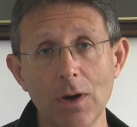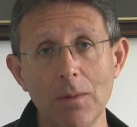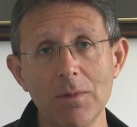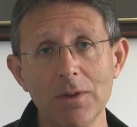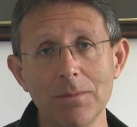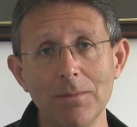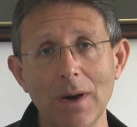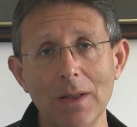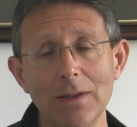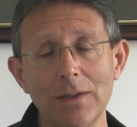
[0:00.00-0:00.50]

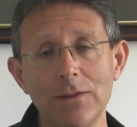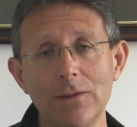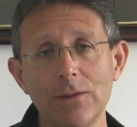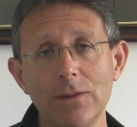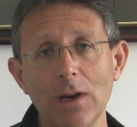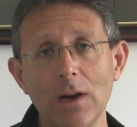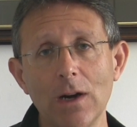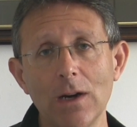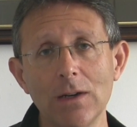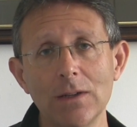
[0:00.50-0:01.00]
Thomas Mullins
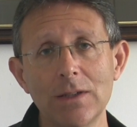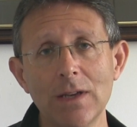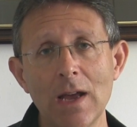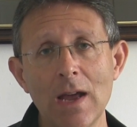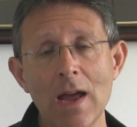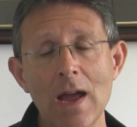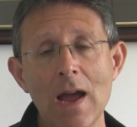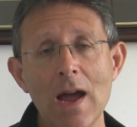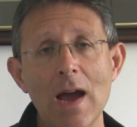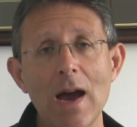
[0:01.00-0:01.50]
Yard
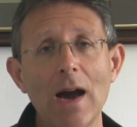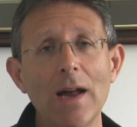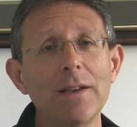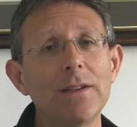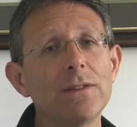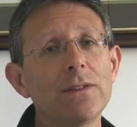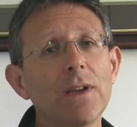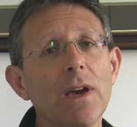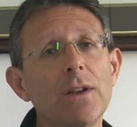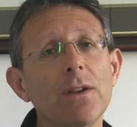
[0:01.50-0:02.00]
and
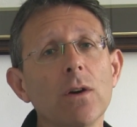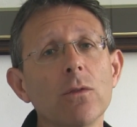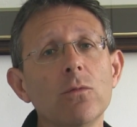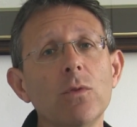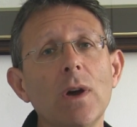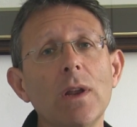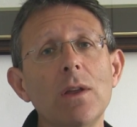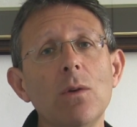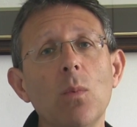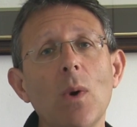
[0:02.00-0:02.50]
he stayed on
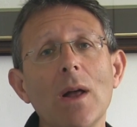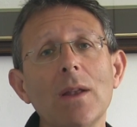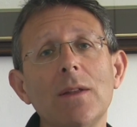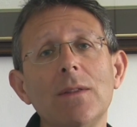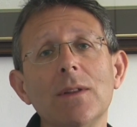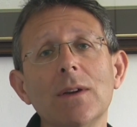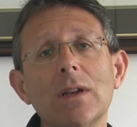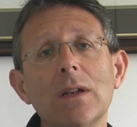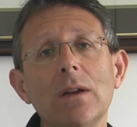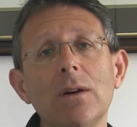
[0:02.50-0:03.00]
really well
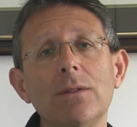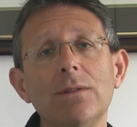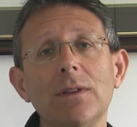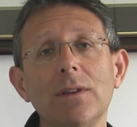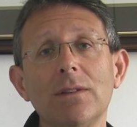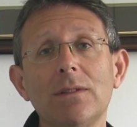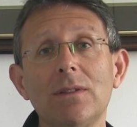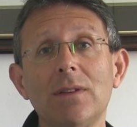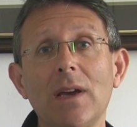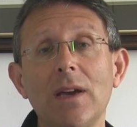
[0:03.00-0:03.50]
in the
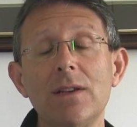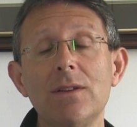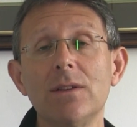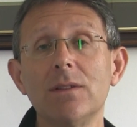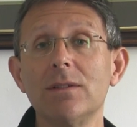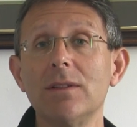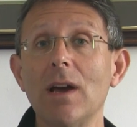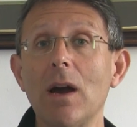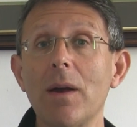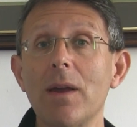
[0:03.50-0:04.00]
closing
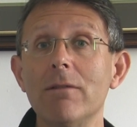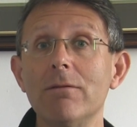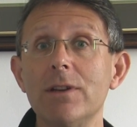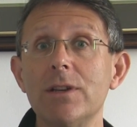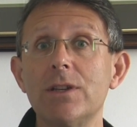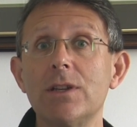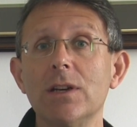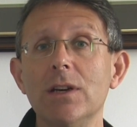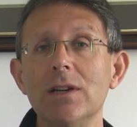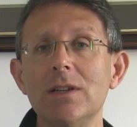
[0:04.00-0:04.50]
stages. Now he
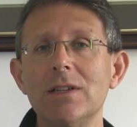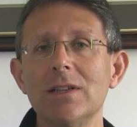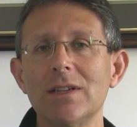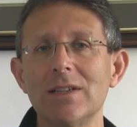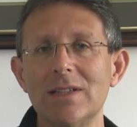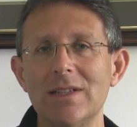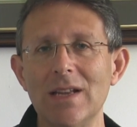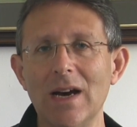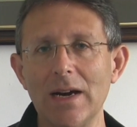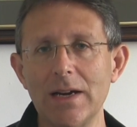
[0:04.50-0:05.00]
returned
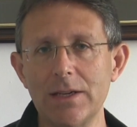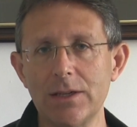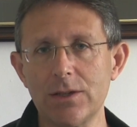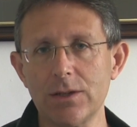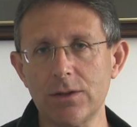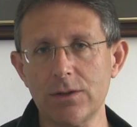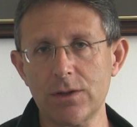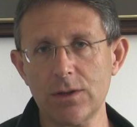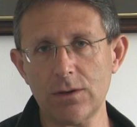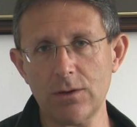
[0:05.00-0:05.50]
at 9
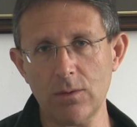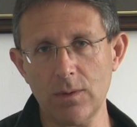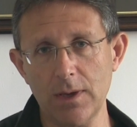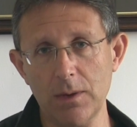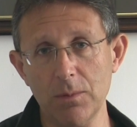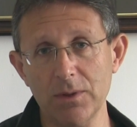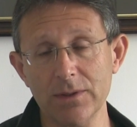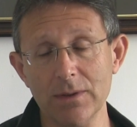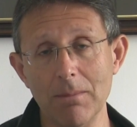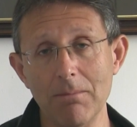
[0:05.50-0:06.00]
to 2.
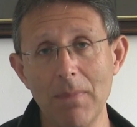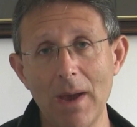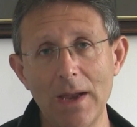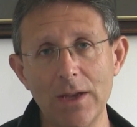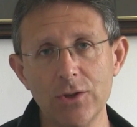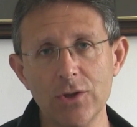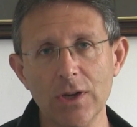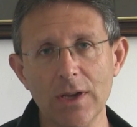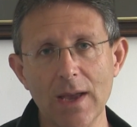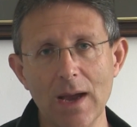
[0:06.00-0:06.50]
He was a
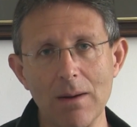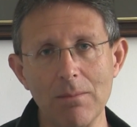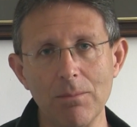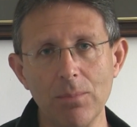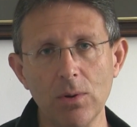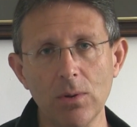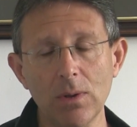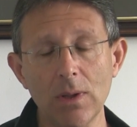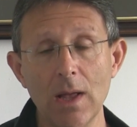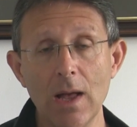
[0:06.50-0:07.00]
major
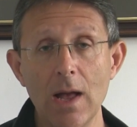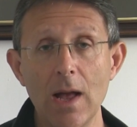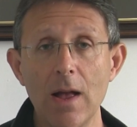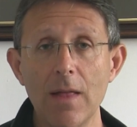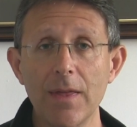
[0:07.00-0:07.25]
gamble.